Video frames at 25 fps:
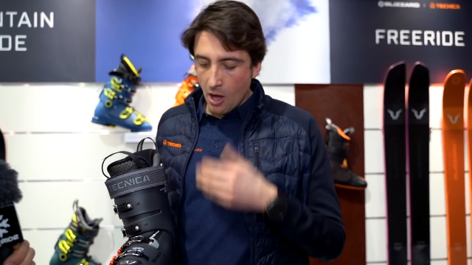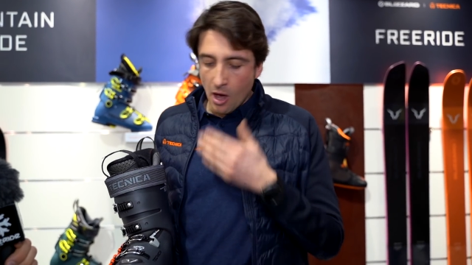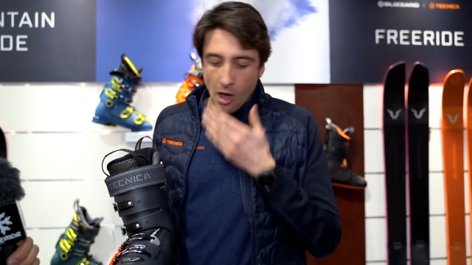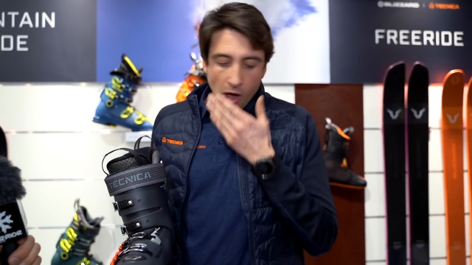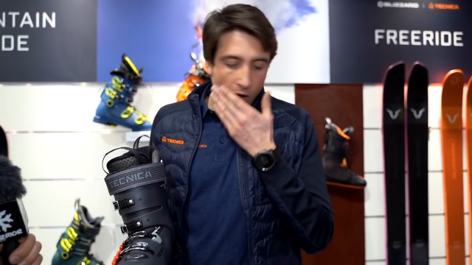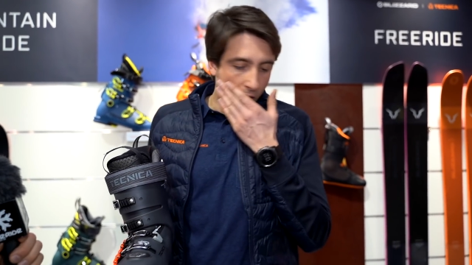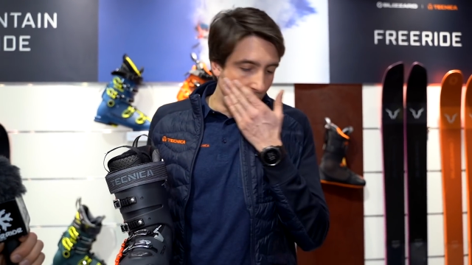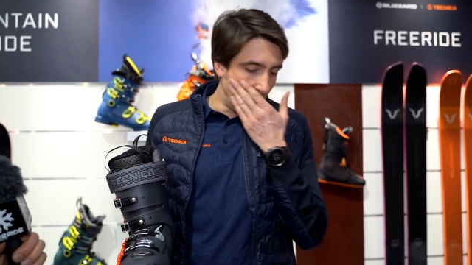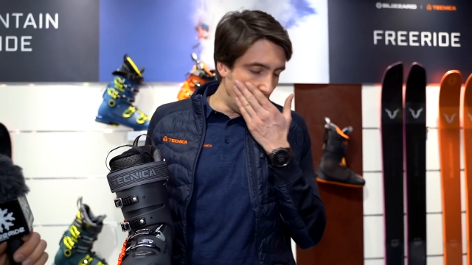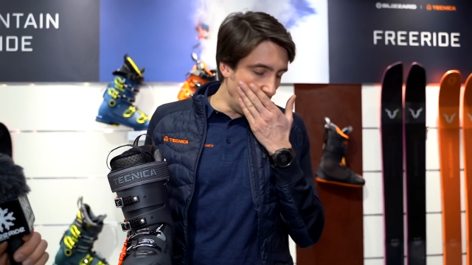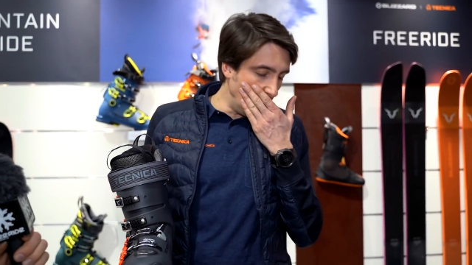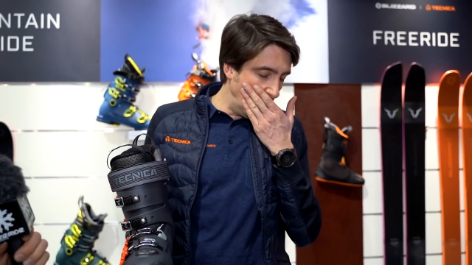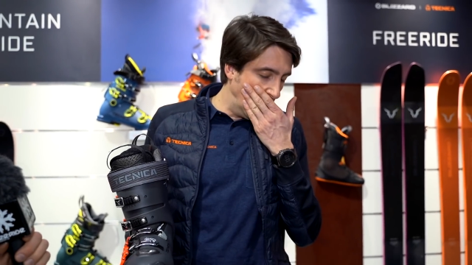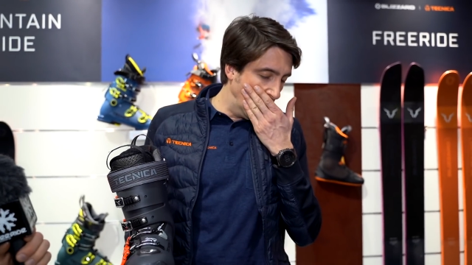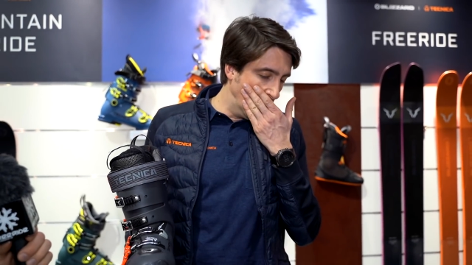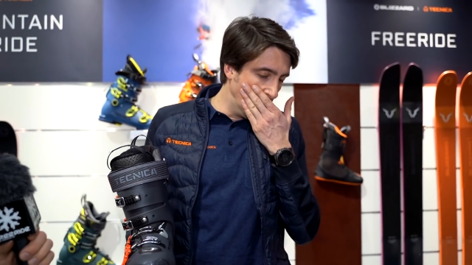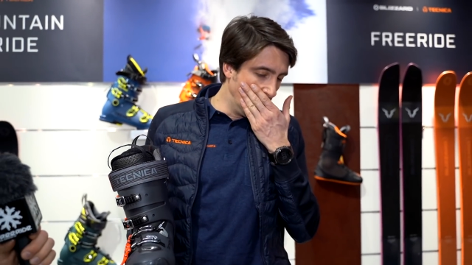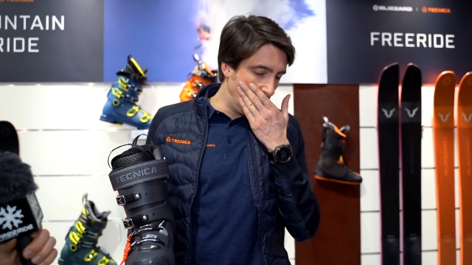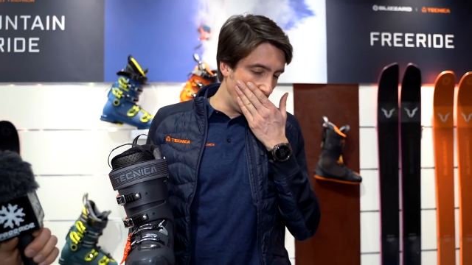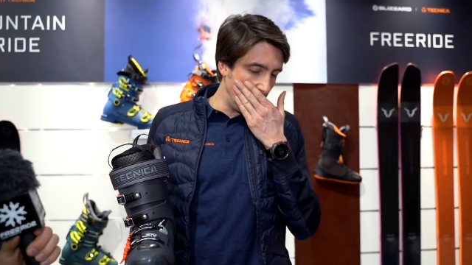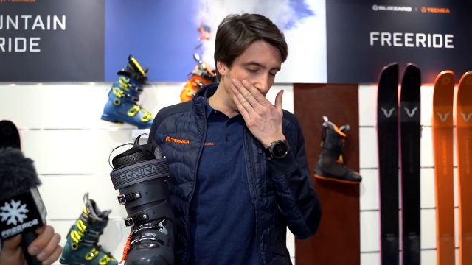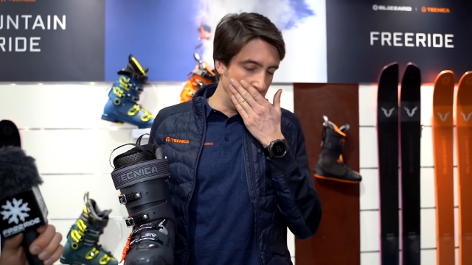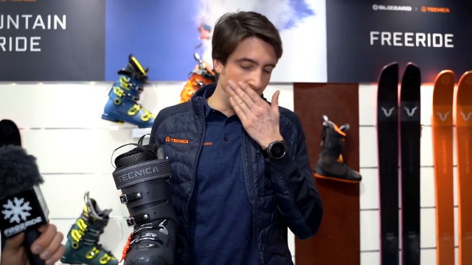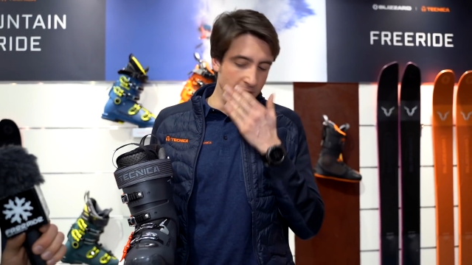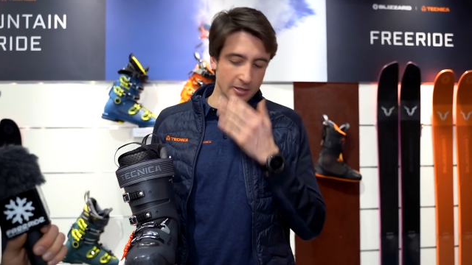What
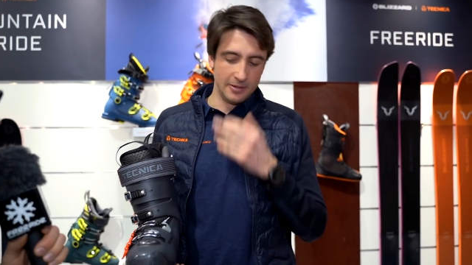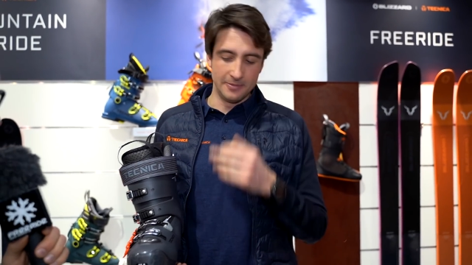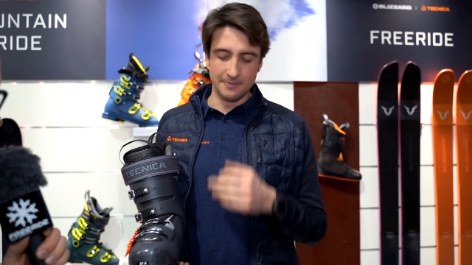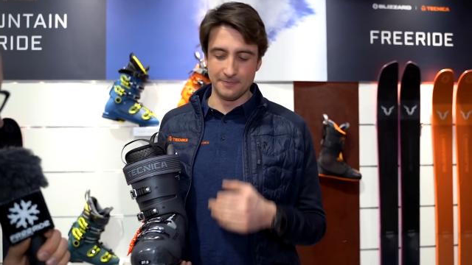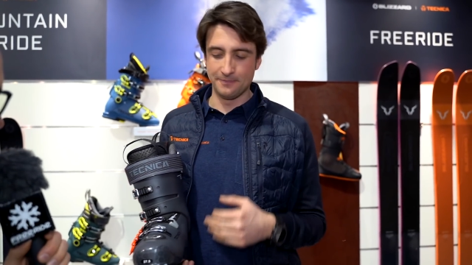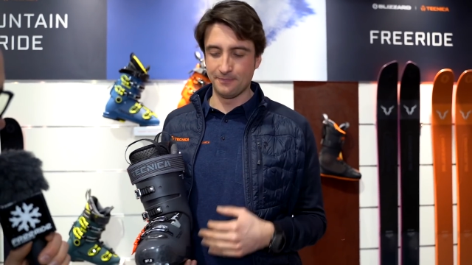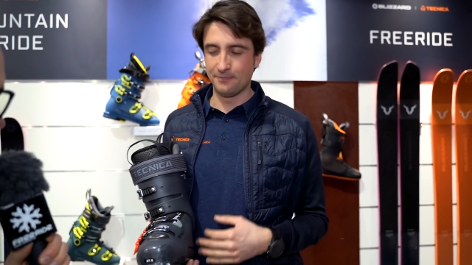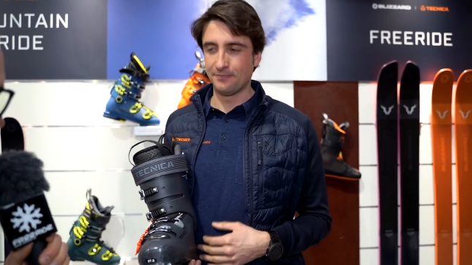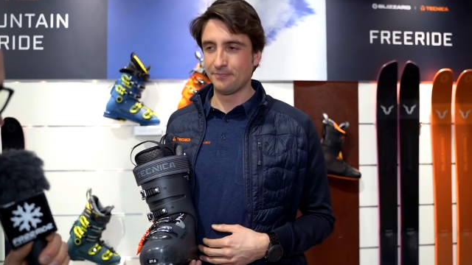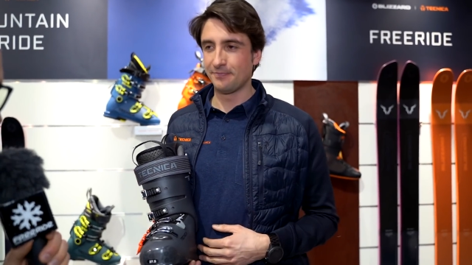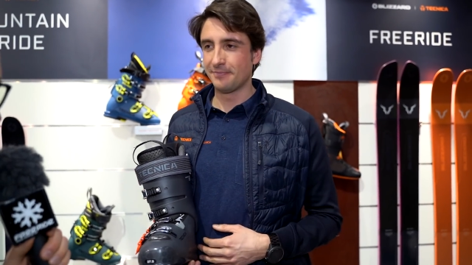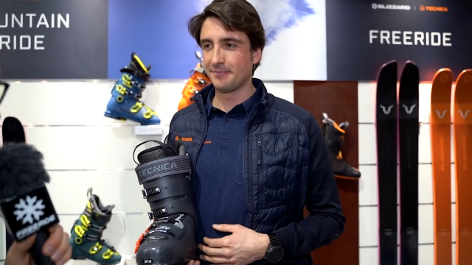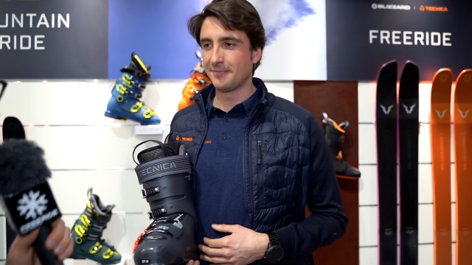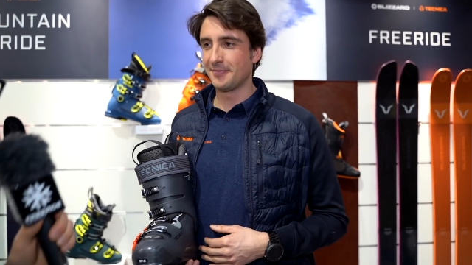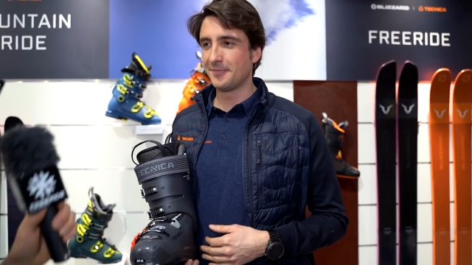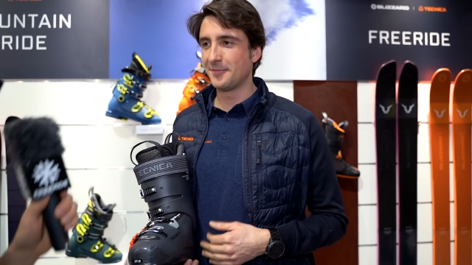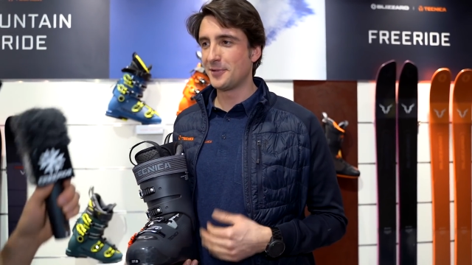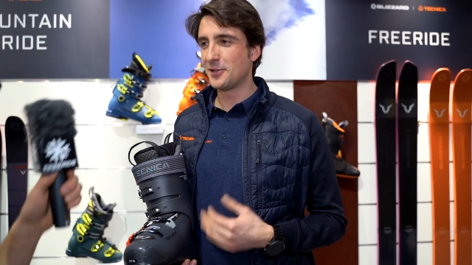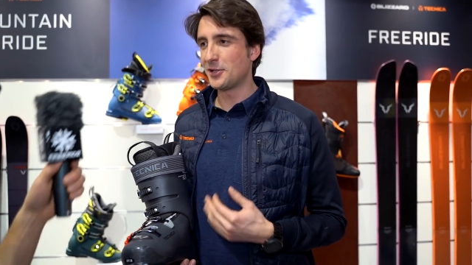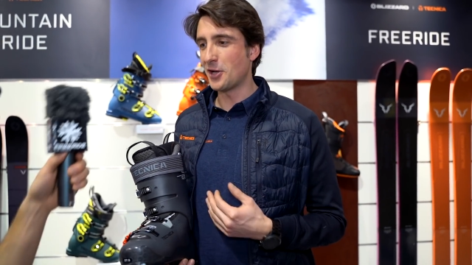is this?